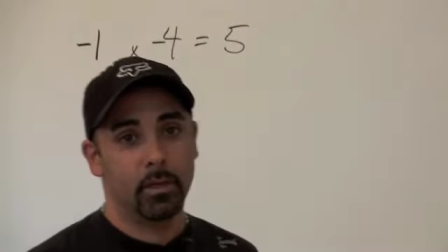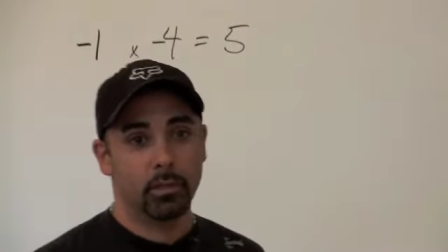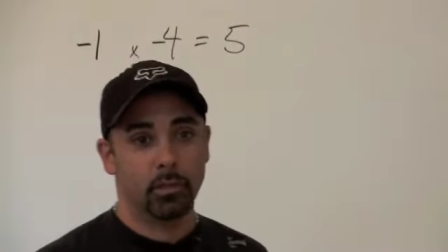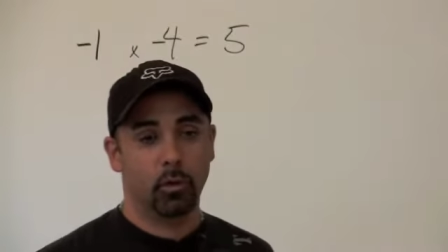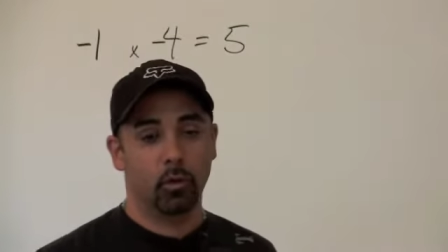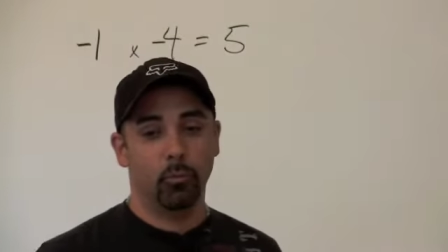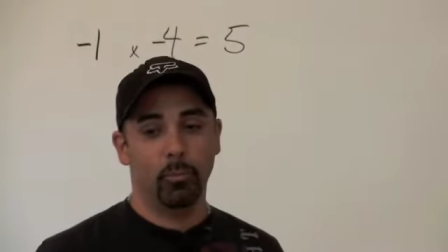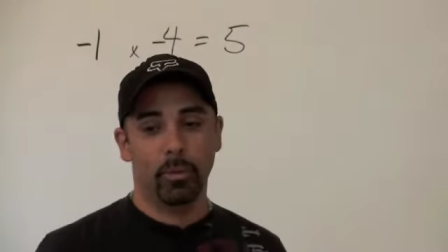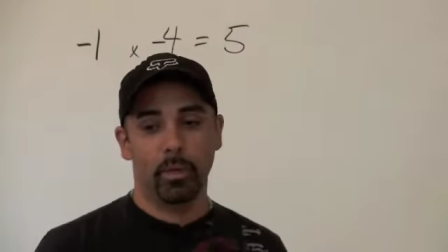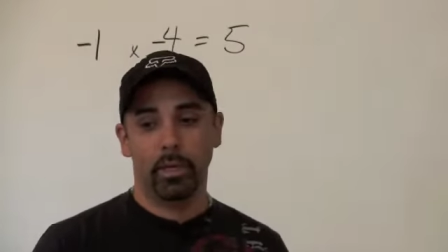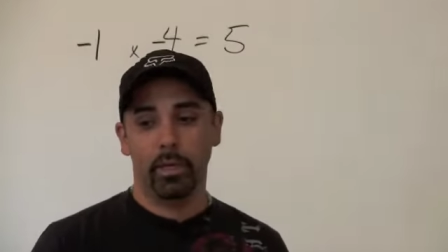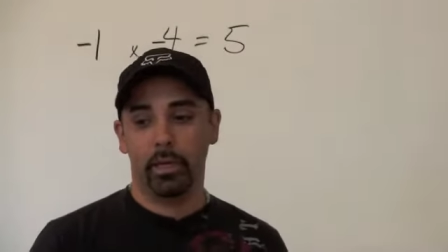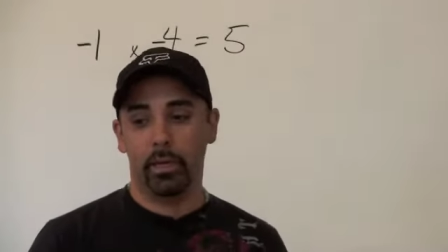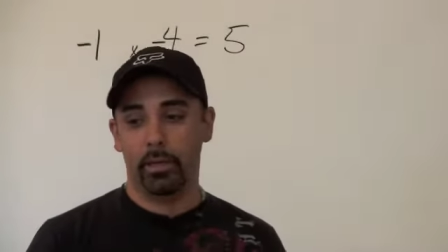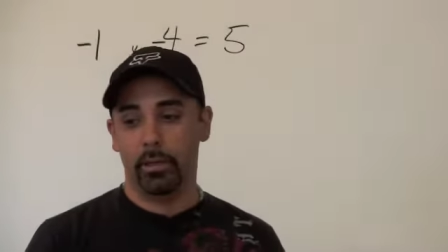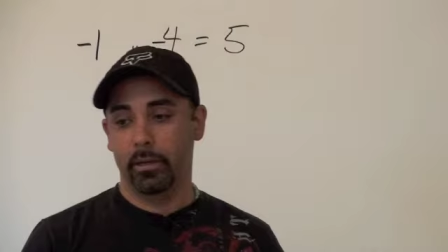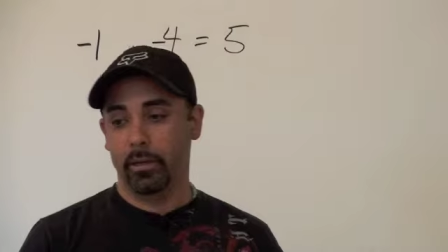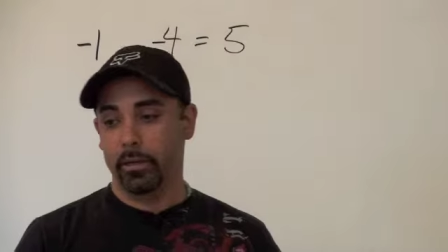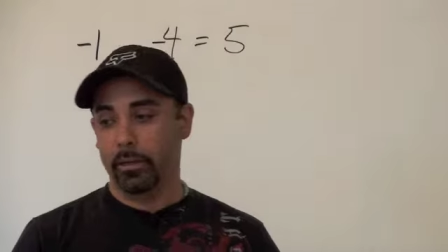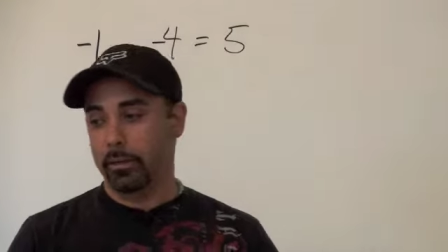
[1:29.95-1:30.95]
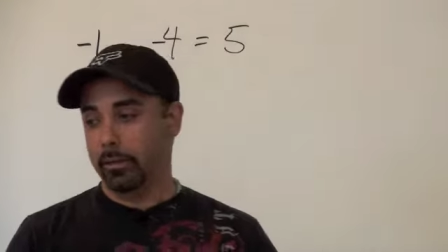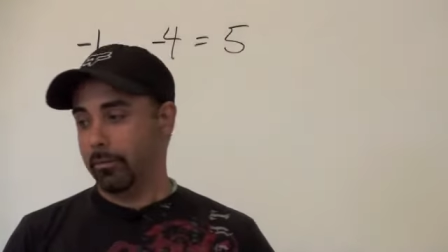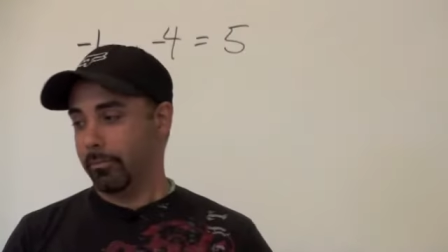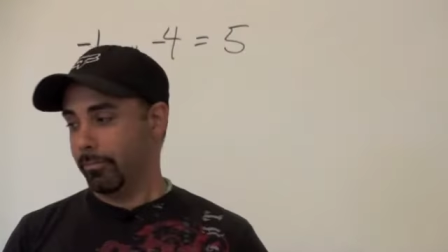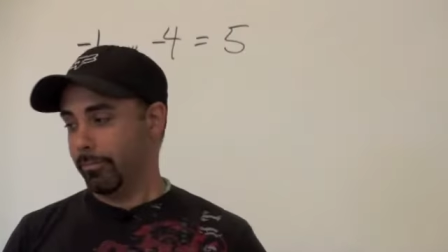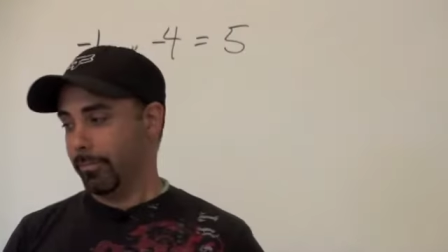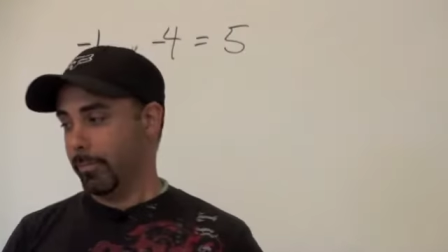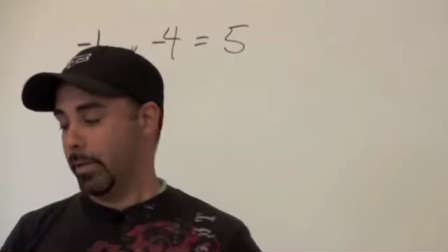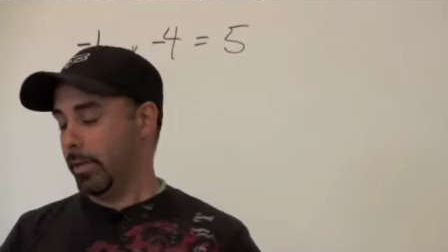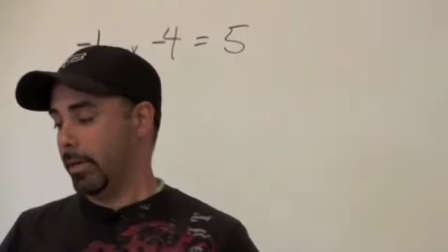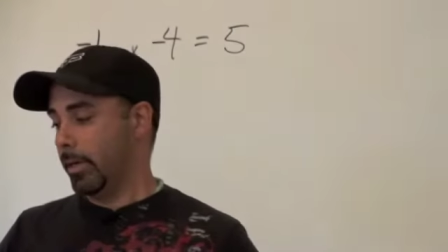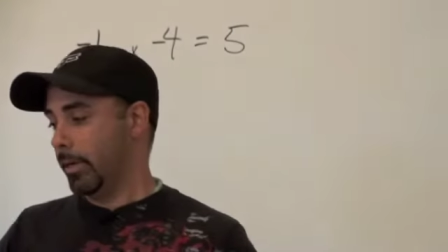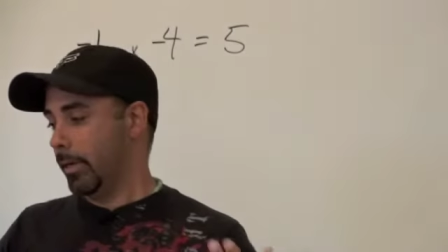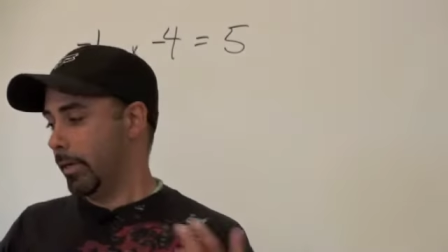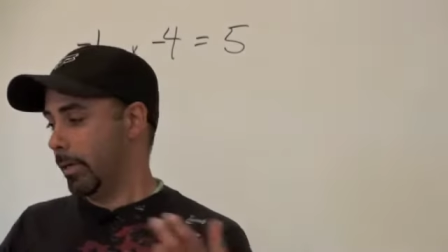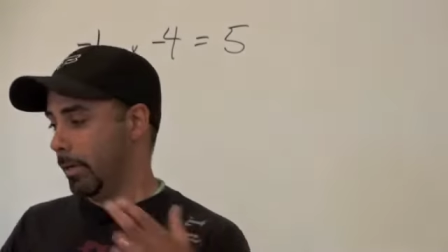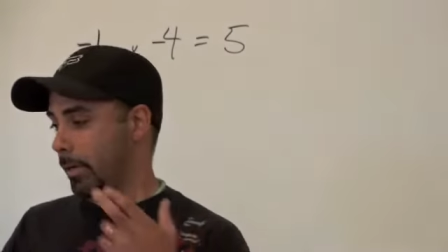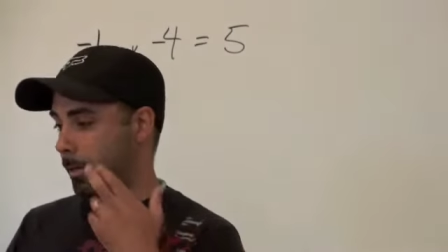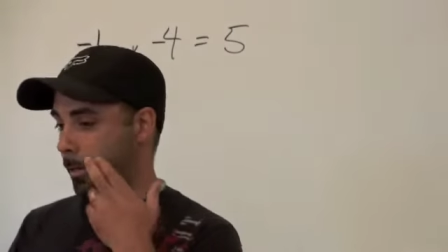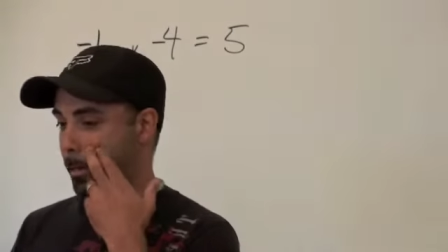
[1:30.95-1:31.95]
So it'd be,
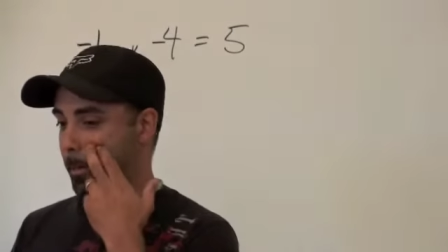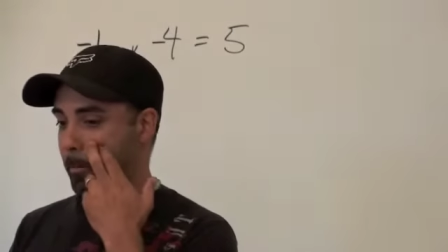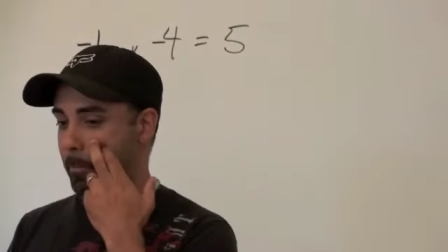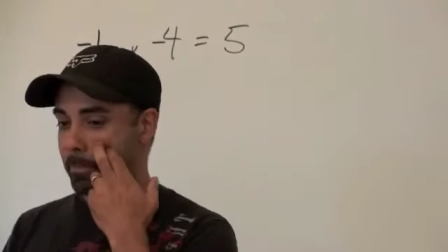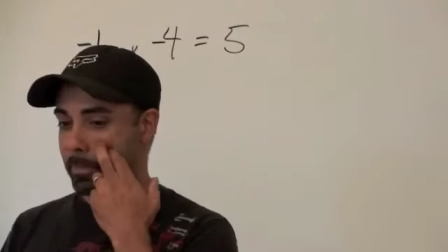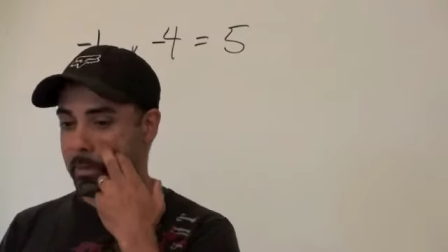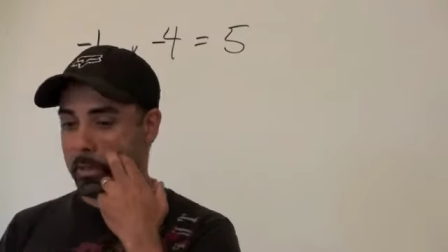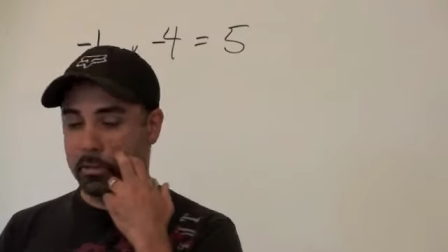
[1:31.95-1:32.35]
a